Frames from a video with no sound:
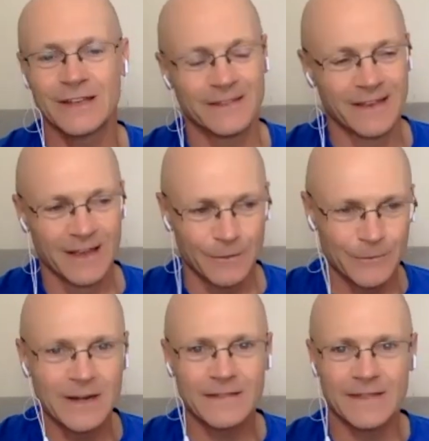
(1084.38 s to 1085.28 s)
the
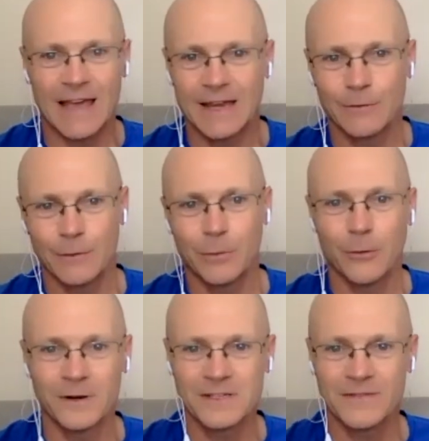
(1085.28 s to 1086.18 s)
reading the annual
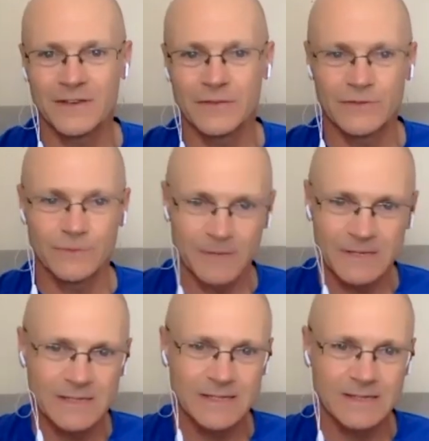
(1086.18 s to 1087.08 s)
reports of individual
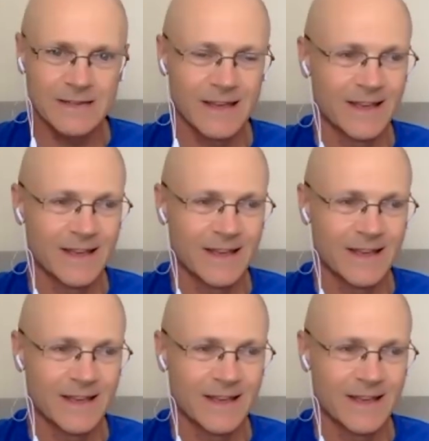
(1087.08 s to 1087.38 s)
businesses.